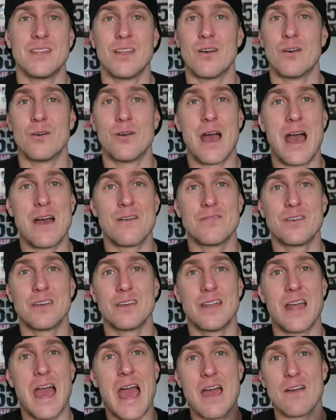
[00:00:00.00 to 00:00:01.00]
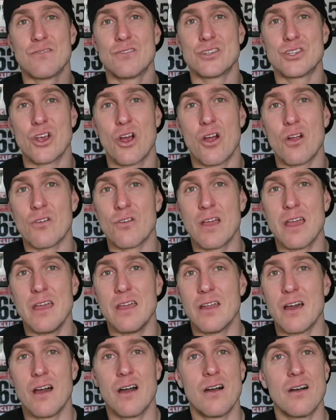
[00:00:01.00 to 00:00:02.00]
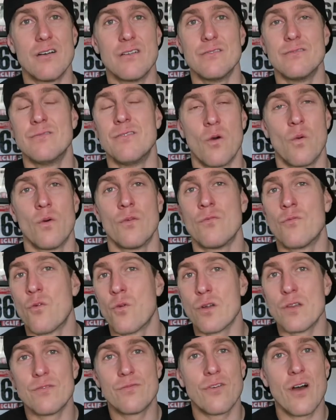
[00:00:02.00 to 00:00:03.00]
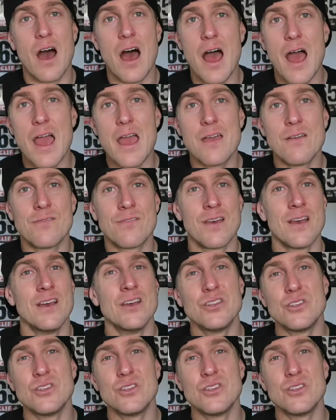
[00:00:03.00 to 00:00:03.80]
you know, having an average heart rate of 145,